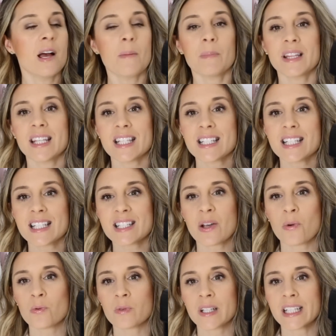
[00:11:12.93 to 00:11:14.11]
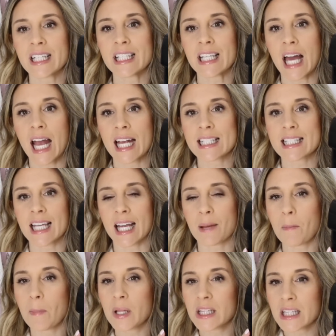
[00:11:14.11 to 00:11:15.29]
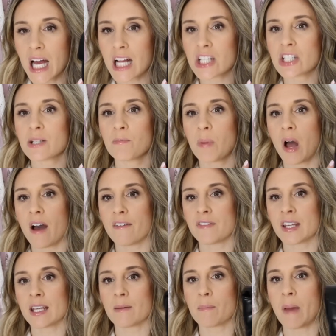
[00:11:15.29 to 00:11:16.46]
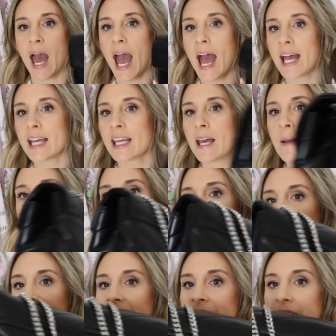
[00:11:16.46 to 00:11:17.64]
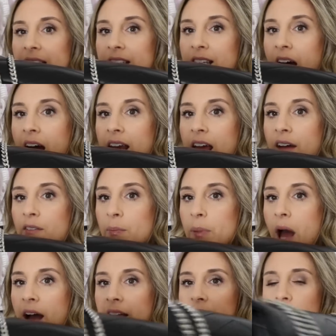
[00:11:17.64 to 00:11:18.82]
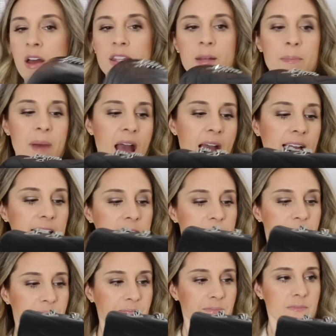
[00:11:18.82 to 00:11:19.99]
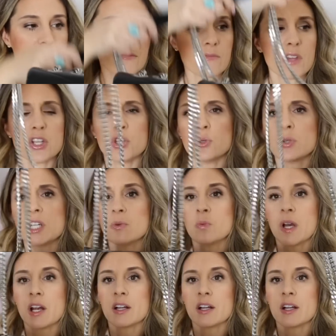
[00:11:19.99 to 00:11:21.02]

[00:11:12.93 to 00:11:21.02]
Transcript: but this is a really nice, like, plush, puffy bag. It does not have a pocket on the back. You can wear